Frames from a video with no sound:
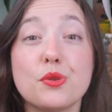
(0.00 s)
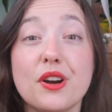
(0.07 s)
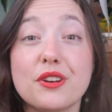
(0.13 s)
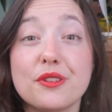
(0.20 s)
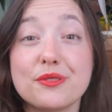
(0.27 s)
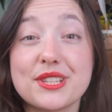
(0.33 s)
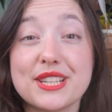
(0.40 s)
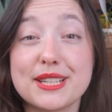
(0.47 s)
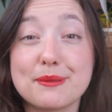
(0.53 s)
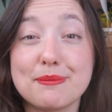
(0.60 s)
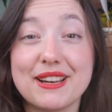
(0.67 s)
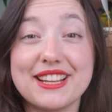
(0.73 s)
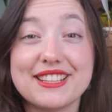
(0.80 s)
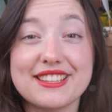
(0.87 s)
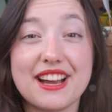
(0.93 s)
2 out of 6
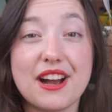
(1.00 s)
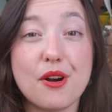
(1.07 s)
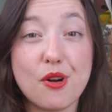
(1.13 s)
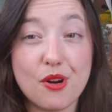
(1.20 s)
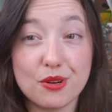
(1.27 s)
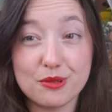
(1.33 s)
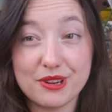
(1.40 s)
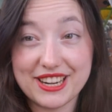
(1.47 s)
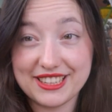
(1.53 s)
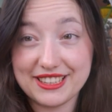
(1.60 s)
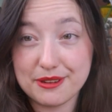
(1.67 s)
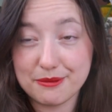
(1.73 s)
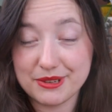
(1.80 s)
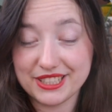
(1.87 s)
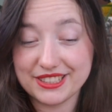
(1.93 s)
plants are already
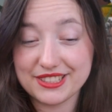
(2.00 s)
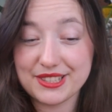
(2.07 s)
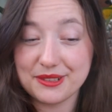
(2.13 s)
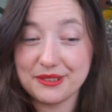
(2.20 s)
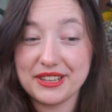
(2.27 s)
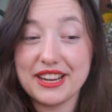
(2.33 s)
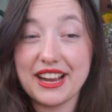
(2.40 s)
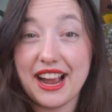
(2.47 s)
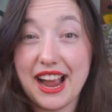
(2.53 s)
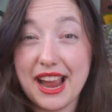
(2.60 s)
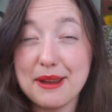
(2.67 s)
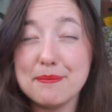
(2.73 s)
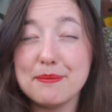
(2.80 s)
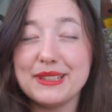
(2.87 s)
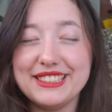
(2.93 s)
a win, so
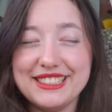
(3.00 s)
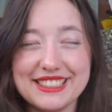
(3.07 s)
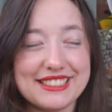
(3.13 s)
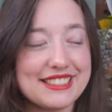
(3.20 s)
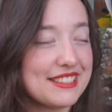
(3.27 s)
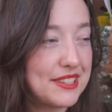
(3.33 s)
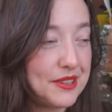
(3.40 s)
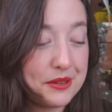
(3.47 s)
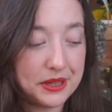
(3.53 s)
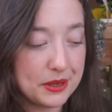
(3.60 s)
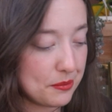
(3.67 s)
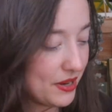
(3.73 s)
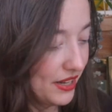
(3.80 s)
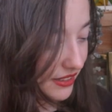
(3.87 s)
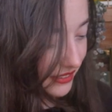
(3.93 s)
I'm pleased. It's going
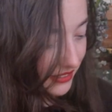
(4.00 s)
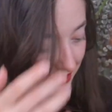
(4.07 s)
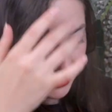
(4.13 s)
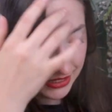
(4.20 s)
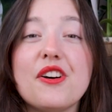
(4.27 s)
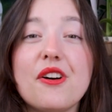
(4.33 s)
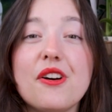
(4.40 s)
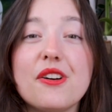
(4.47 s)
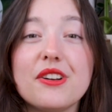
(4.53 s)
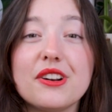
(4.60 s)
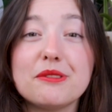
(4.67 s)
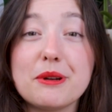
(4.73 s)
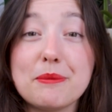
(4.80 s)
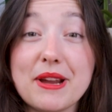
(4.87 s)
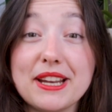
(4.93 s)
well. All
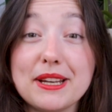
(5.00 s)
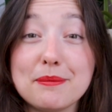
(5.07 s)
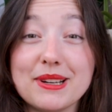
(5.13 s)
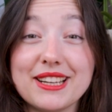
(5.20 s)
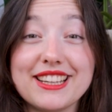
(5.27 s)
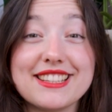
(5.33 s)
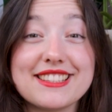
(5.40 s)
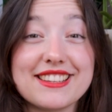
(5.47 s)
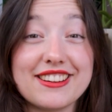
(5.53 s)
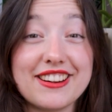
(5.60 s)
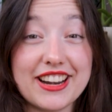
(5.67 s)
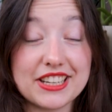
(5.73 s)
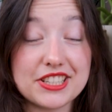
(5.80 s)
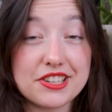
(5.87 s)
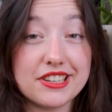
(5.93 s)
remaining plants are
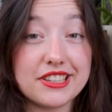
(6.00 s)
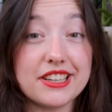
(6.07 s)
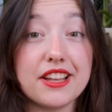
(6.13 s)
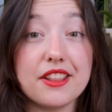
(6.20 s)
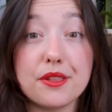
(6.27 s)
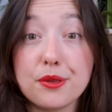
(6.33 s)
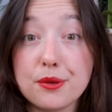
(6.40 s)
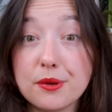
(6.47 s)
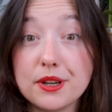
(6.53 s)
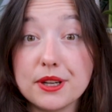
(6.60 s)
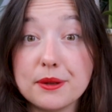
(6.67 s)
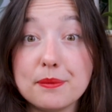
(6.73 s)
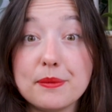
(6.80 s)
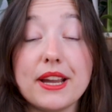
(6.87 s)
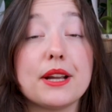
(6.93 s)
actually
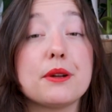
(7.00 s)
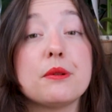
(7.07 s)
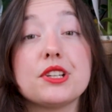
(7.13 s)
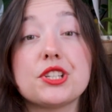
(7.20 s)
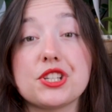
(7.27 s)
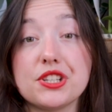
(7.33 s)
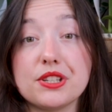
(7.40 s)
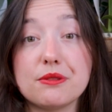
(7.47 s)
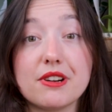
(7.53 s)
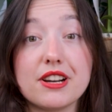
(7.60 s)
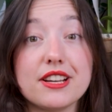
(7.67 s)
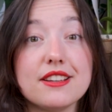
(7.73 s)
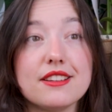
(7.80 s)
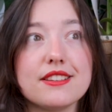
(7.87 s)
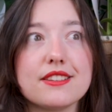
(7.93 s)
Anthurium.
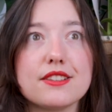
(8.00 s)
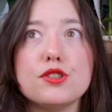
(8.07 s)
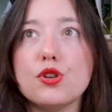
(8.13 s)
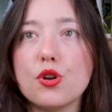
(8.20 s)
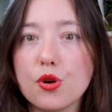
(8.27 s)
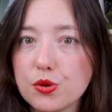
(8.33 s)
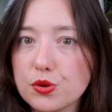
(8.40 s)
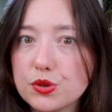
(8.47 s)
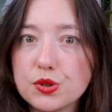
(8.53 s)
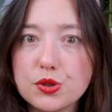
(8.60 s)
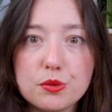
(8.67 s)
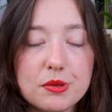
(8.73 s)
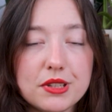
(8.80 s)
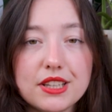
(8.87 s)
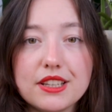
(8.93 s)
Ecuagenera is known to
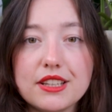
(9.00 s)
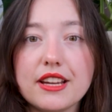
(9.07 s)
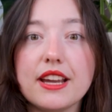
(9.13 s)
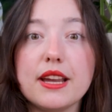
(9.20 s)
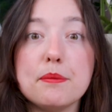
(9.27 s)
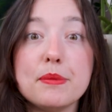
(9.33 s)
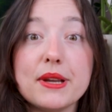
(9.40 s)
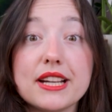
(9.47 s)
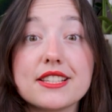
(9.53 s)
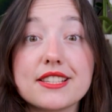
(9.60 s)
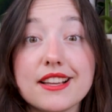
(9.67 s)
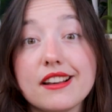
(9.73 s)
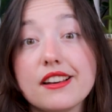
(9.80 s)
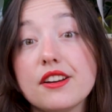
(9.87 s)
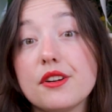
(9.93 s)
be a big
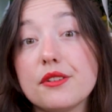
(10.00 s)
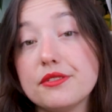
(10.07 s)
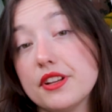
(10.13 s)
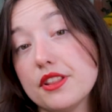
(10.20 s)
seller of